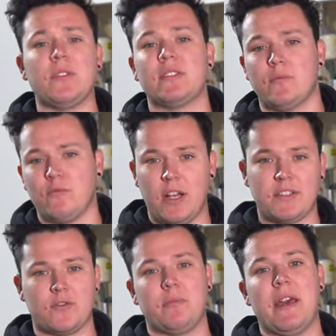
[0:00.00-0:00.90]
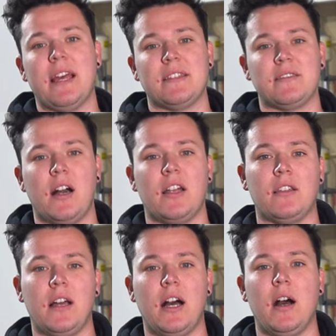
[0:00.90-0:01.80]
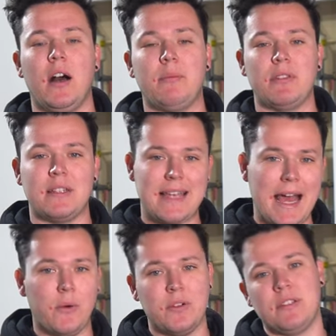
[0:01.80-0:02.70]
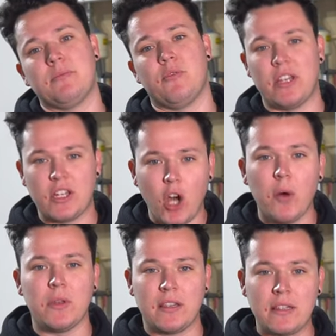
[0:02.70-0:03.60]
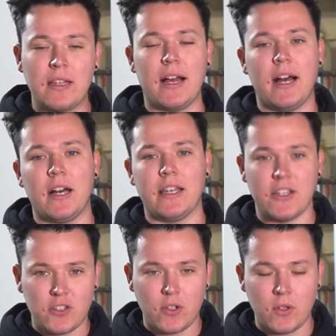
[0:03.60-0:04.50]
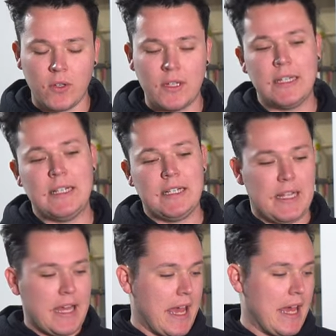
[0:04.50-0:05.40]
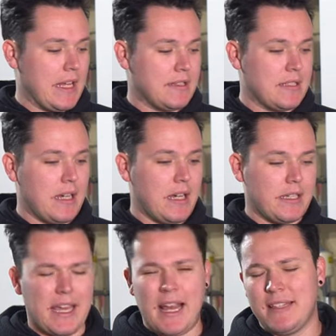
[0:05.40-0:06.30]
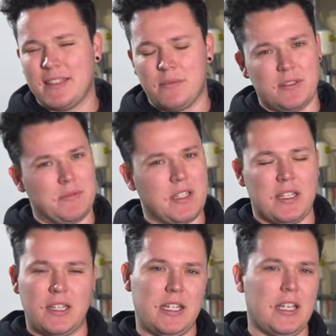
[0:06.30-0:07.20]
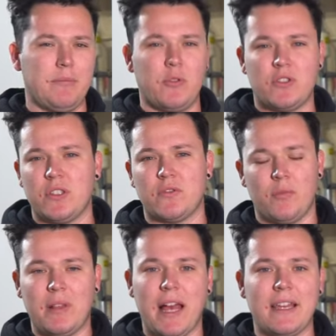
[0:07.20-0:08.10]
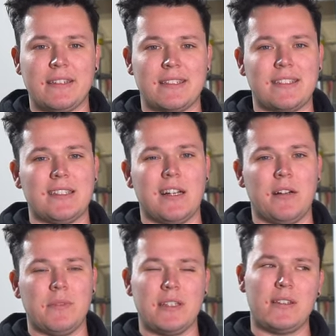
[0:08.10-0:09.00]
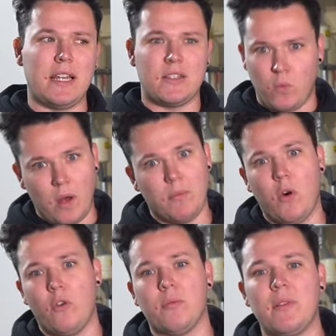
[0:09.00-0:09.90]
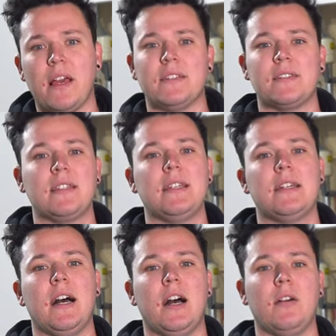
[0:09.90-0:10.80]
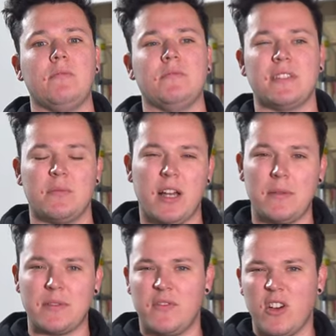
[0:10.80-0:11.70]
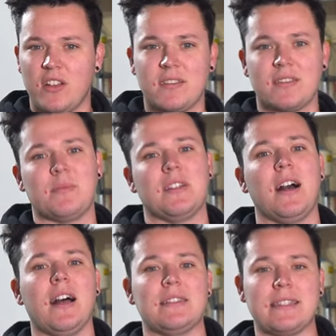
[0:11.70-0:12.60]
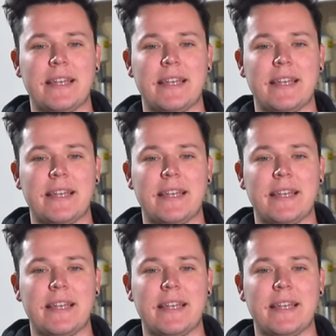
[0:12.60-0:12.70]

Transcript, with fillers: was some rust repairs done uh, up in the towers, pretty common uh, issue. And uh, yeah, had some of the, the gear bushes replaced. Um, it needs one more replaced. Um, sometimes first is a bit hard to